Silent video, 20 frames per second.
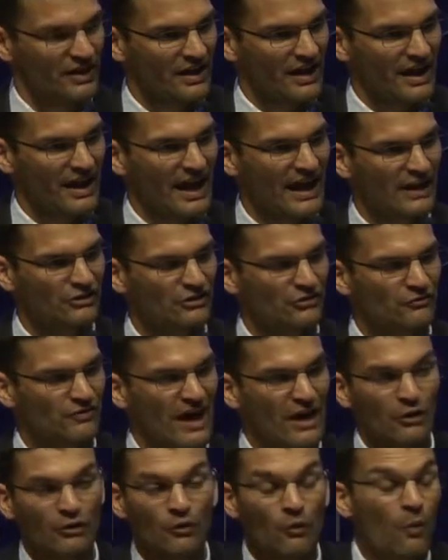And I just,
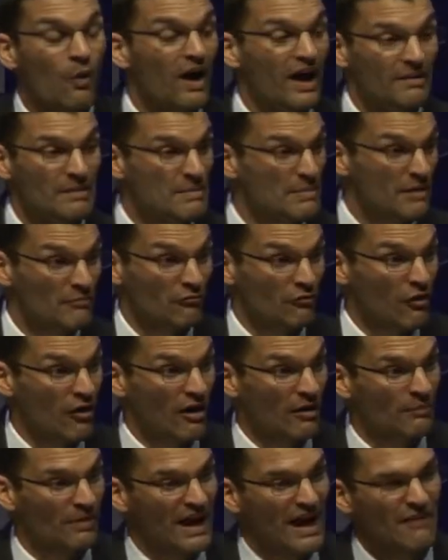I don't know why, maybe I'm
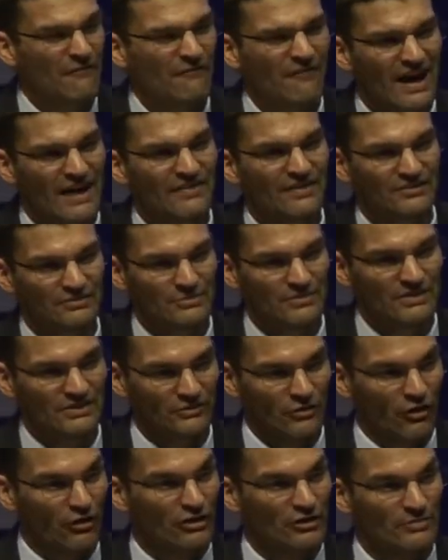wrong, but I find that some of these
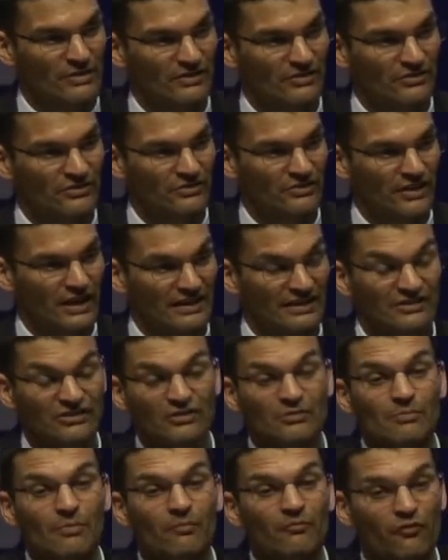arguments, at
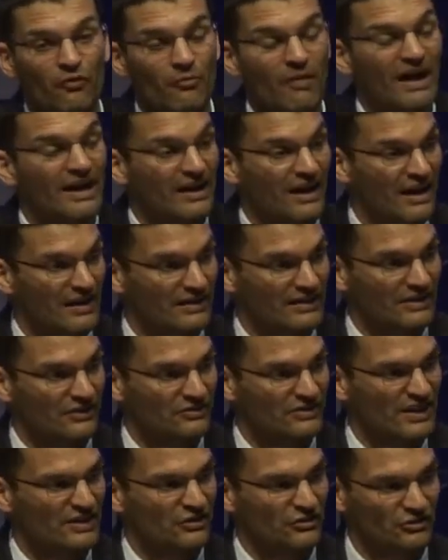least from my colleagues,
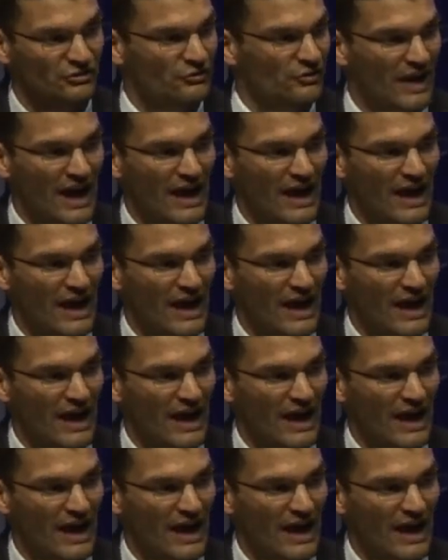tend just,